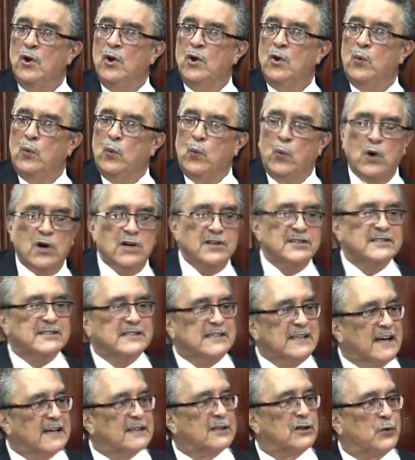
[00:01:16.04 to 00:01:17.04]
worse
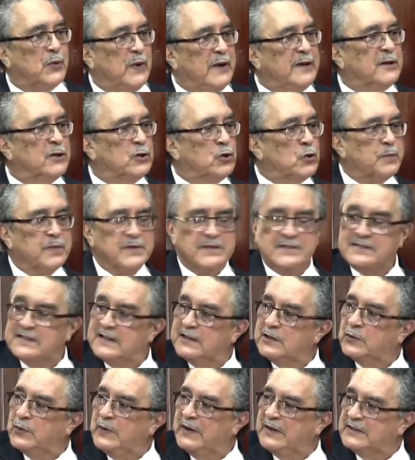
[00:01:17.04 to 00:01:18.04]
yet 22%,
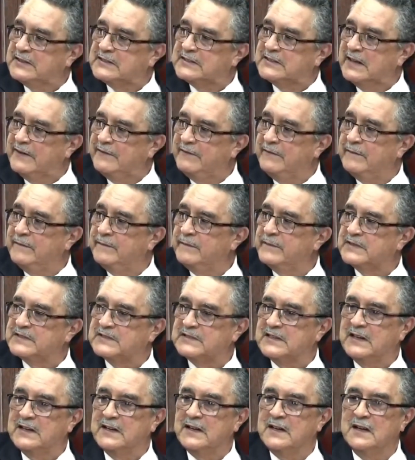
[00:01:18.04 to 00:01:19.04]

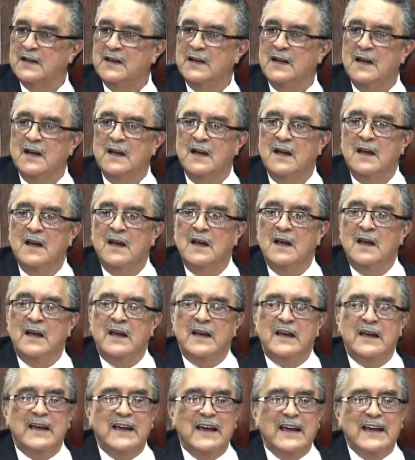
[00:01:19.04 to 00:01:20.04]
27%,
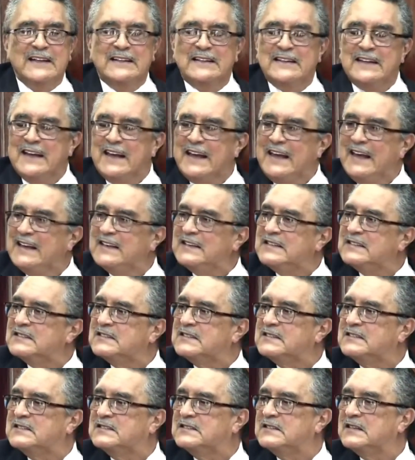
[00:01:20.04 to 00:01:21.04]
it
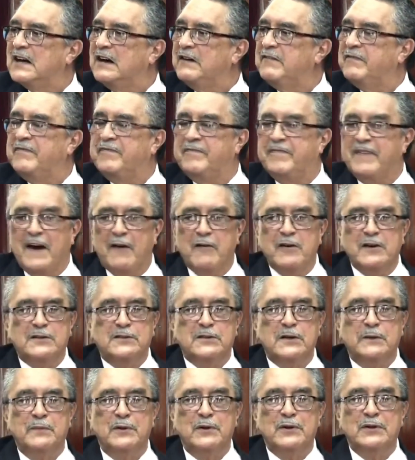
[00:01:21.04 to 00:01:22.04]
is a
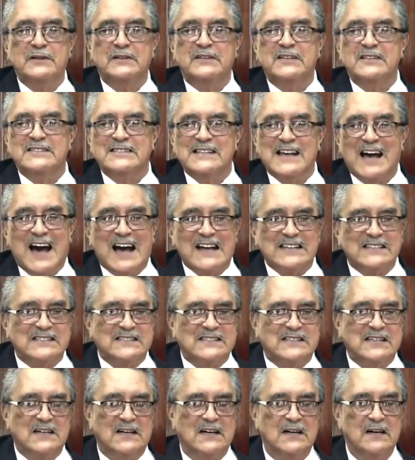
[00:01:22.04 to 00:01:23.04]
veritable
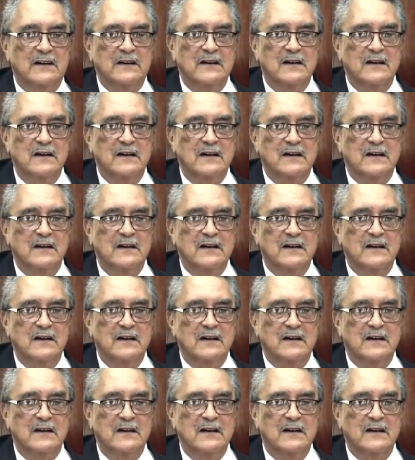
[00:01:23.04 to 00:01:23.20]
disaster.